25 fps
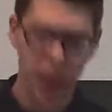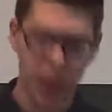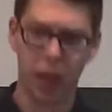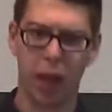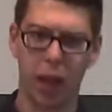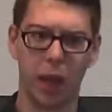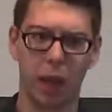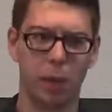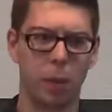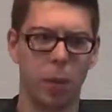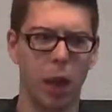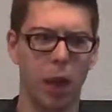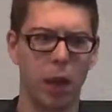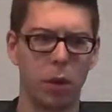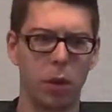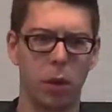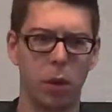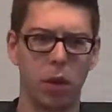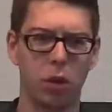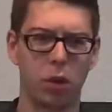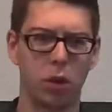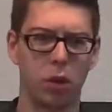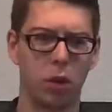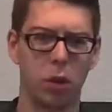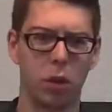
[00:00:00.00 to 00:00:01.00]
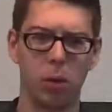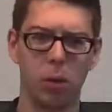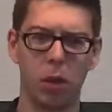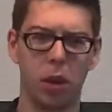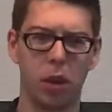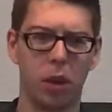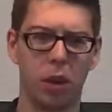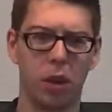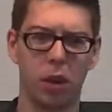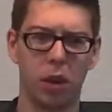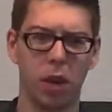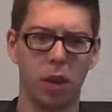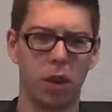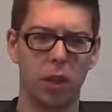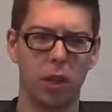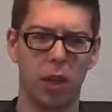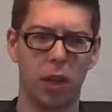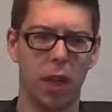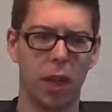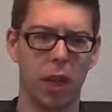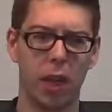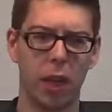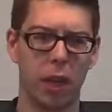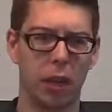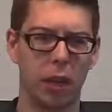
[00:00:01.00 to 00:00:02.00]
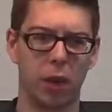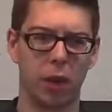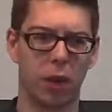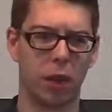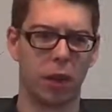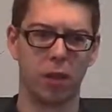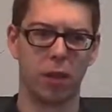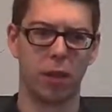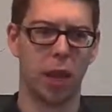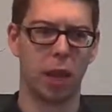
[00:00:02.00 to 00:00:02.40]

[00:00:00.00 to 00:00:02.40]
and by the way, Jerubbaal and Gideon are the same